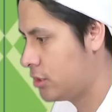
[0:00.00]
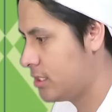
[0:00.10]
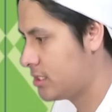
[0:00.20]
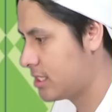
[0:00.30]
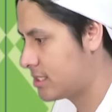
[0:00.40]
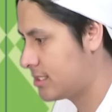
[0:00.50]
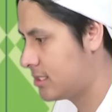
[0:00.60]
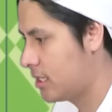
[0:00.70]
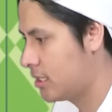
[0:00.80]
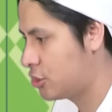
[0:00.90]
Jesus!
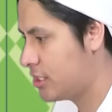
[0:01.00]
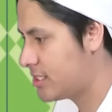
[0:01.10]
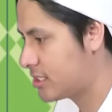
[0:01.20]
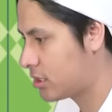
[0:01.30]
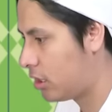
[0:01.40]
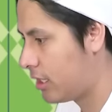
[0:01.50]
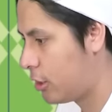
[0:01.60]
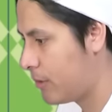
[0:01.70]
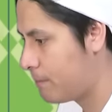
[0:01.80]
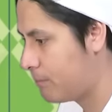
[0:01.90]
Jesus, Tal,
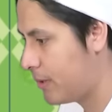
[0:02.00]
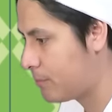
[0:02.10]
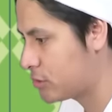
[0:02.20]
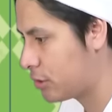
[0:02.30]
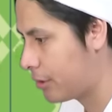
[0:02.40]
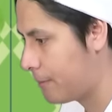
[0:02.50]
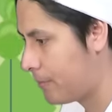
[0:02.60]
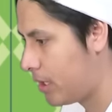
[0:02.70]
how many pimples are you